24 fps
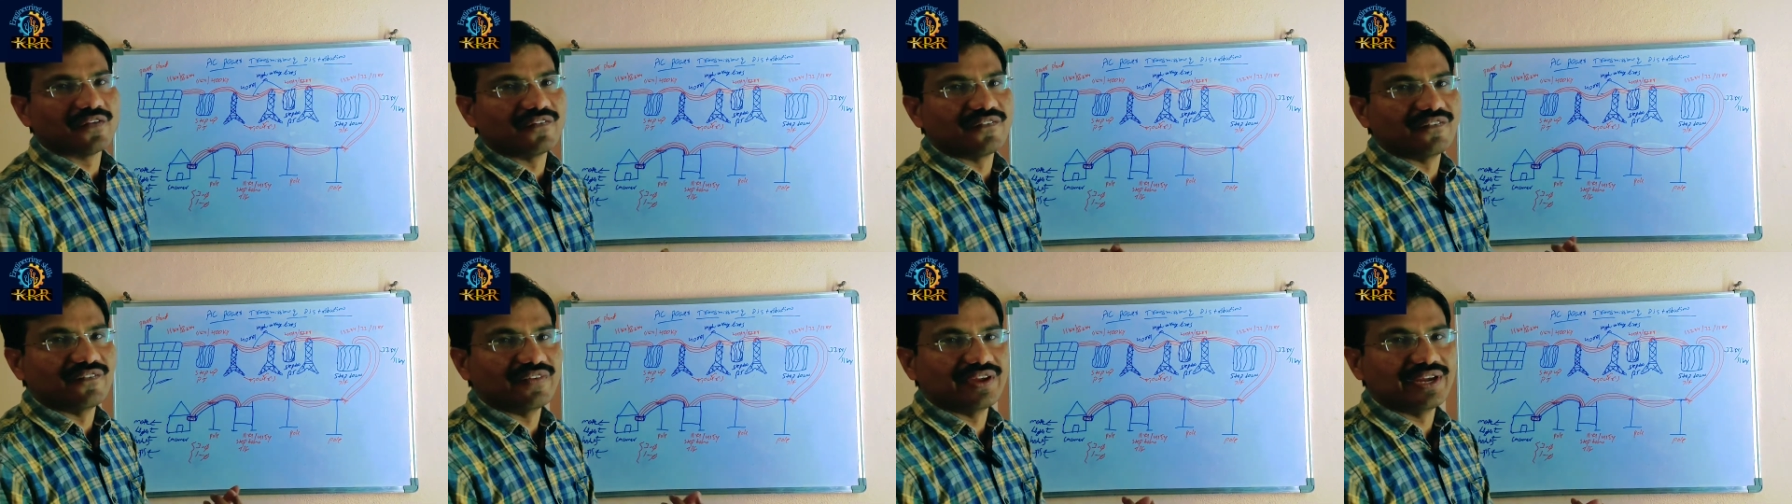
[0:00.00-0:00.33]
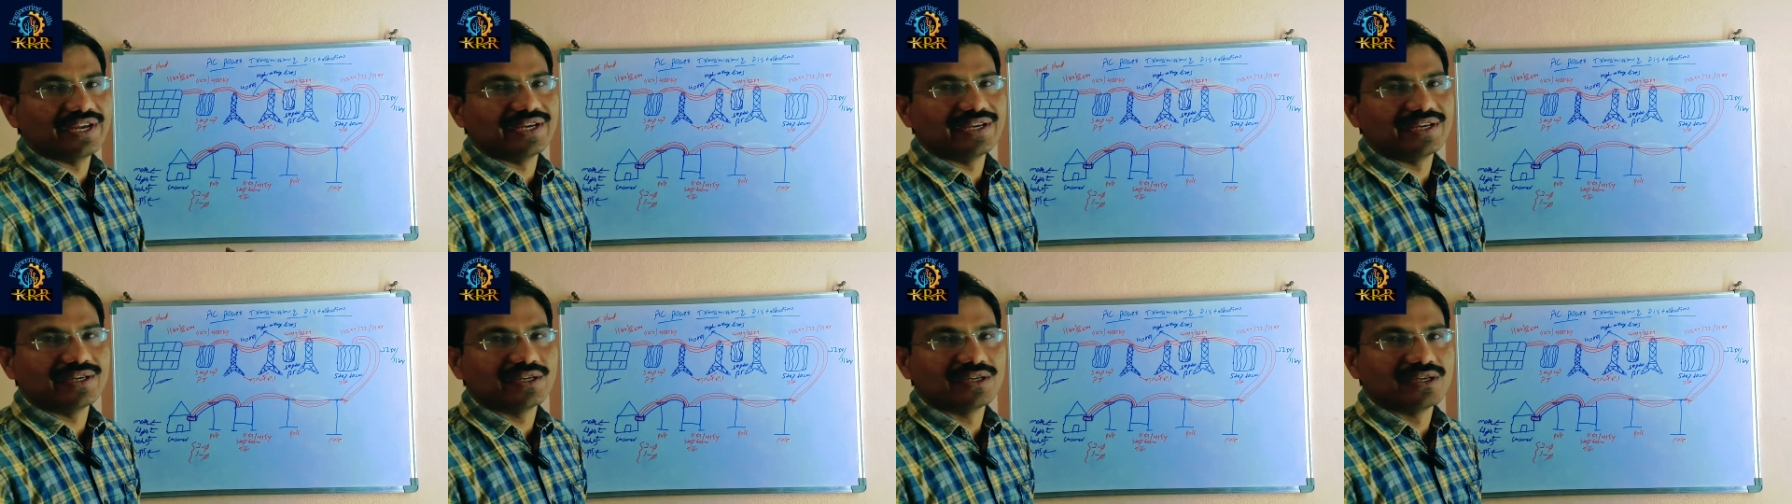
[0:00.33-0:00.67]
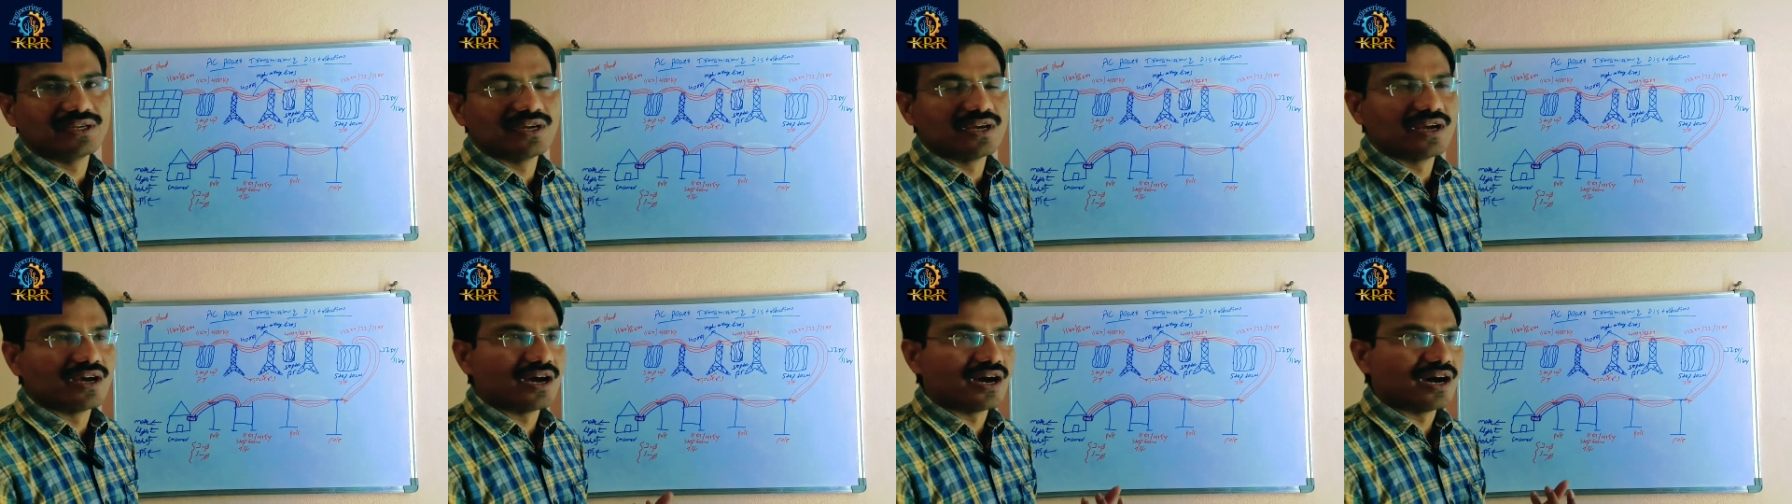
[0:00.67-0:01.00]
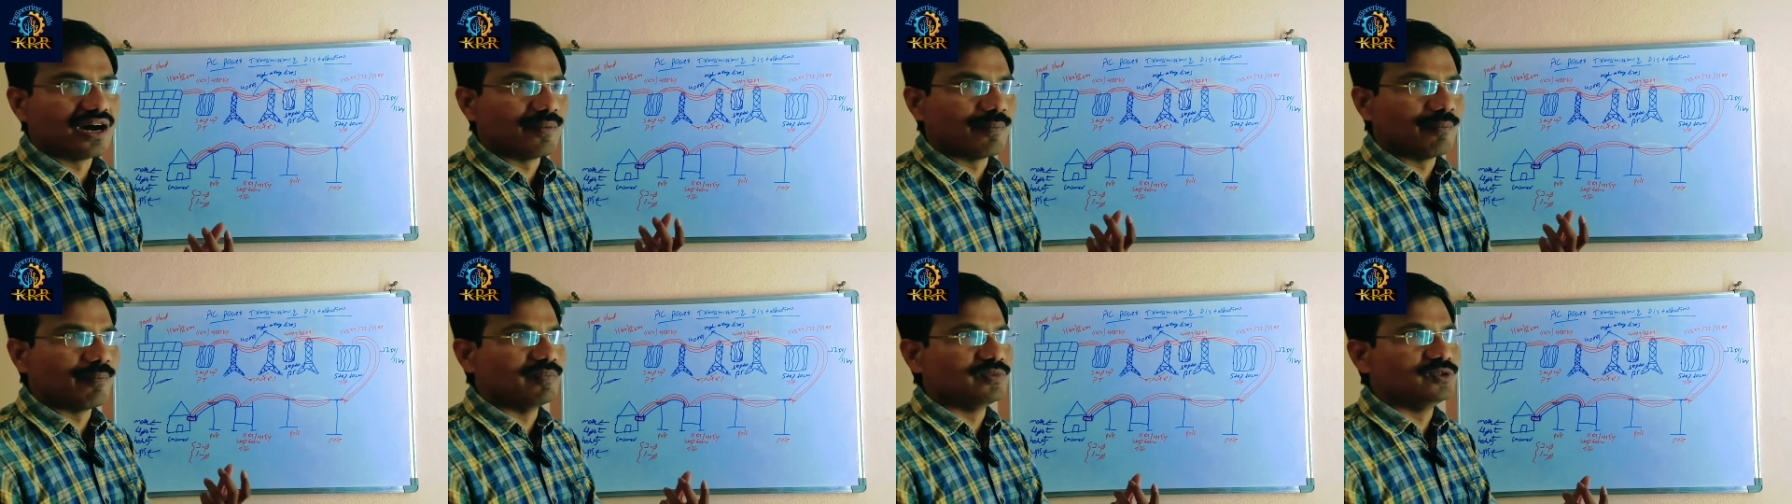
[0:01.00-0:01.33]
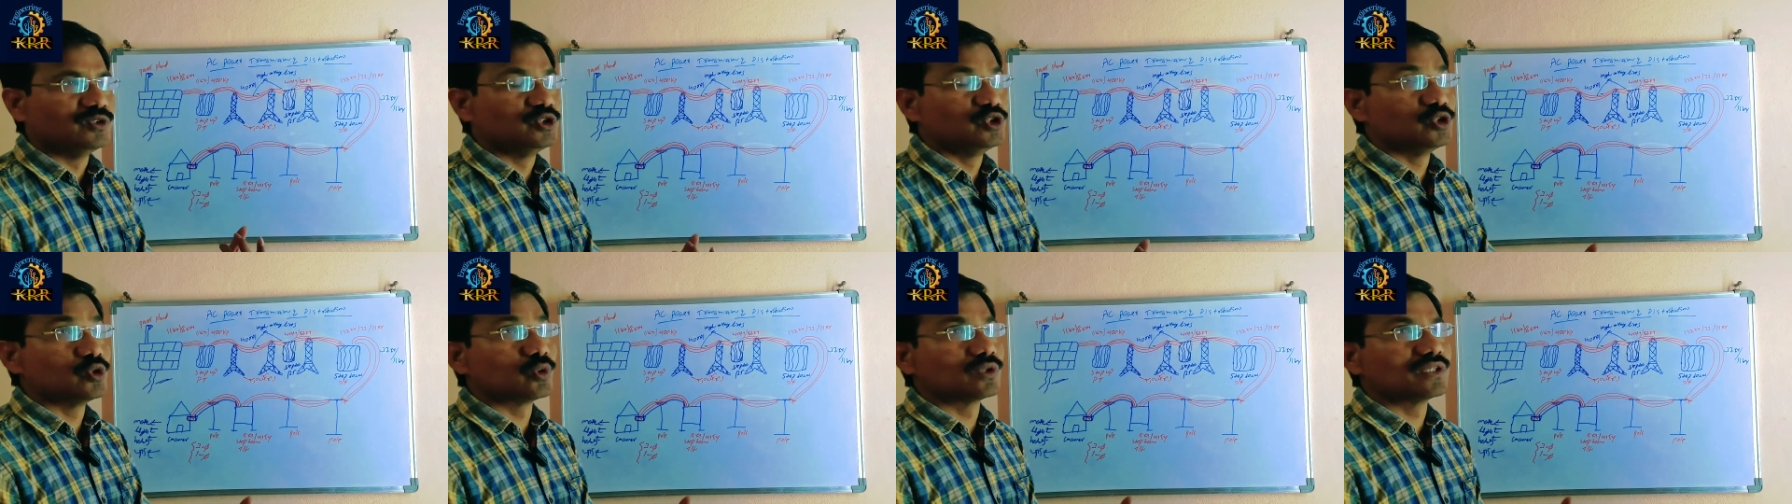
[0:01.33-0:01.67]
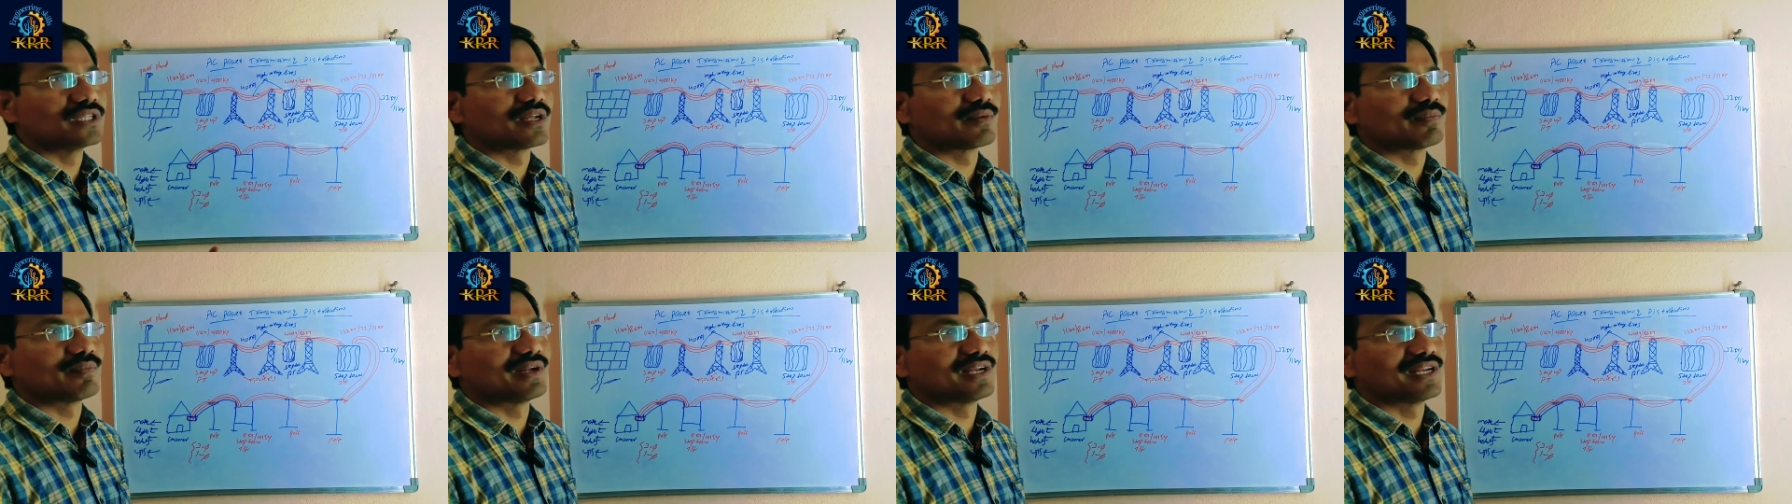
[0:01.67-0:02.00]
wind, uh,
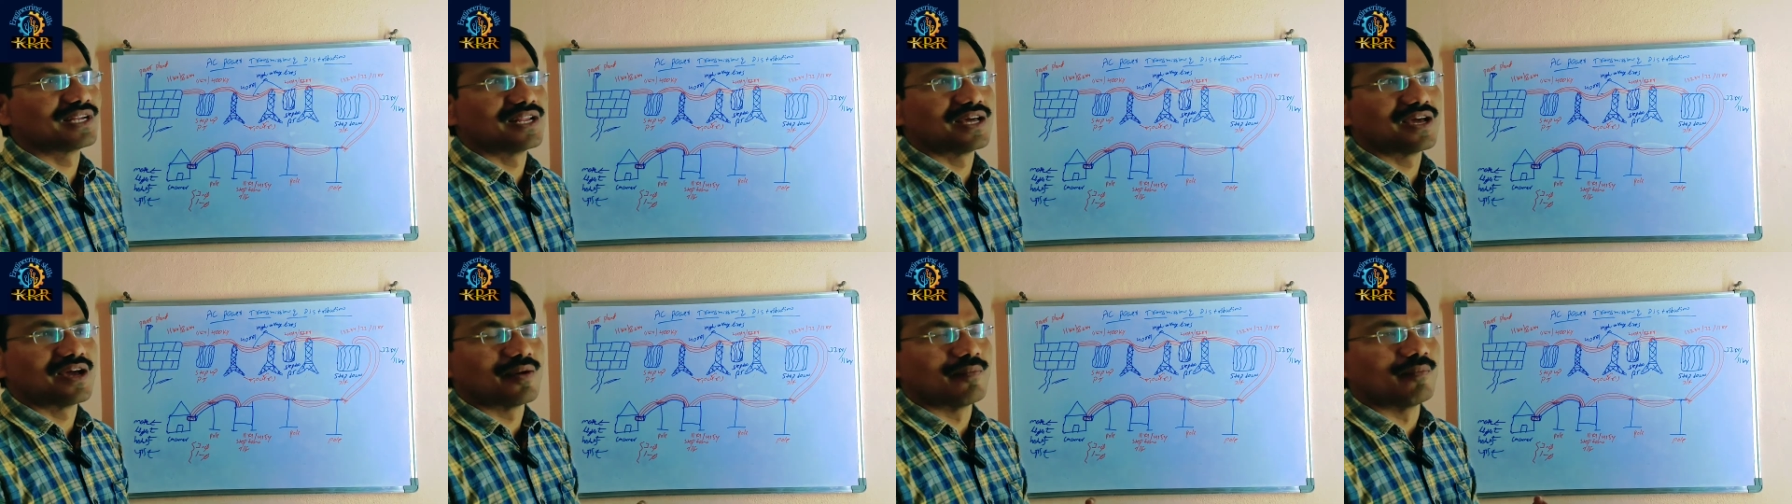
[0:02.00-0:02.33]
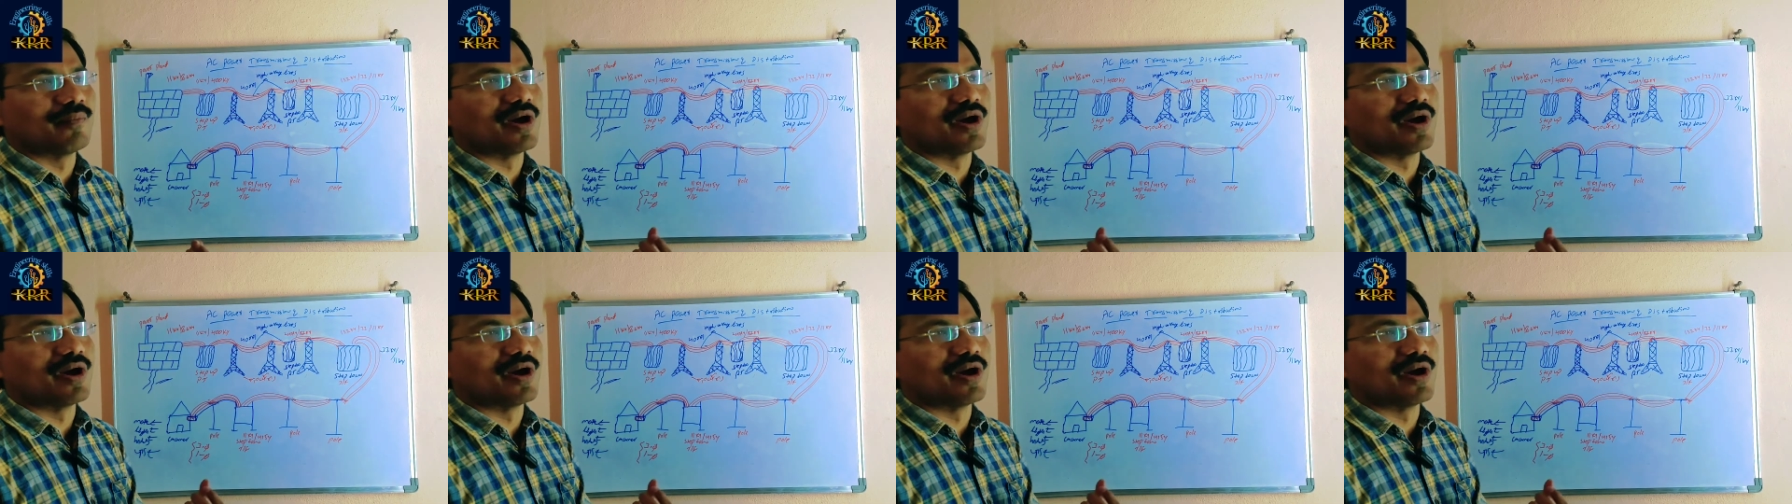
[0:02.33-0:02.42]
geothermal,